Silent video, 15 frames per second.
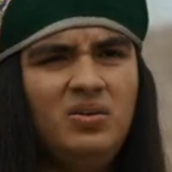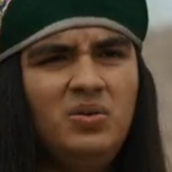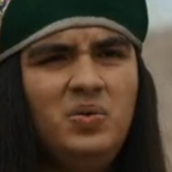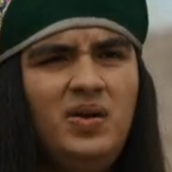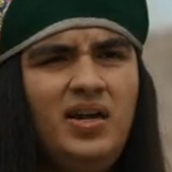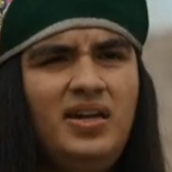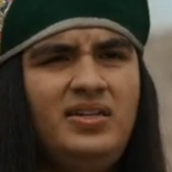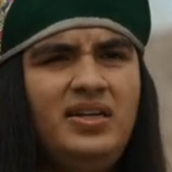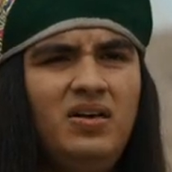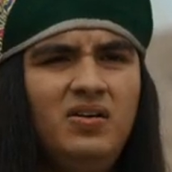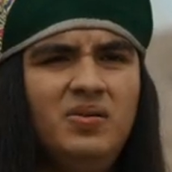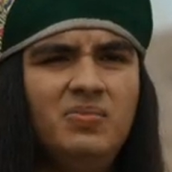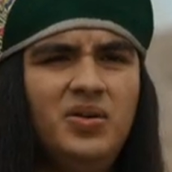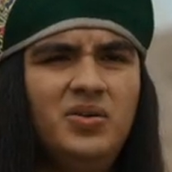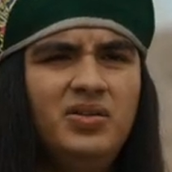Who would I tell?
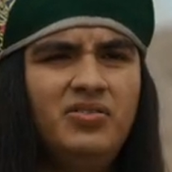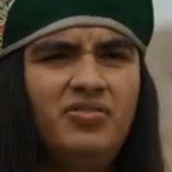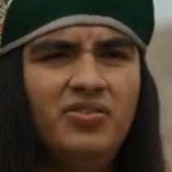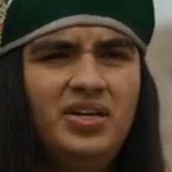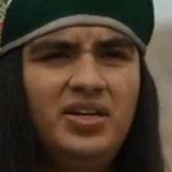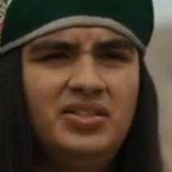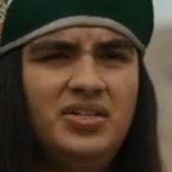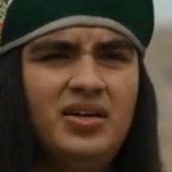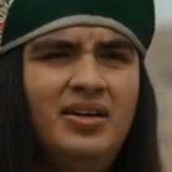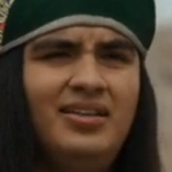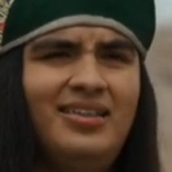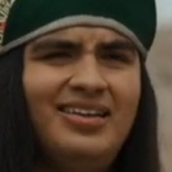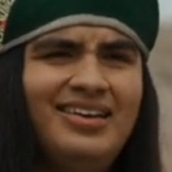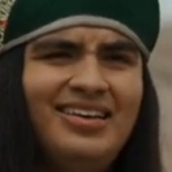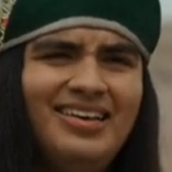You're my only friend,
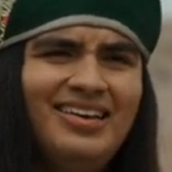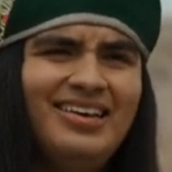Jonathan.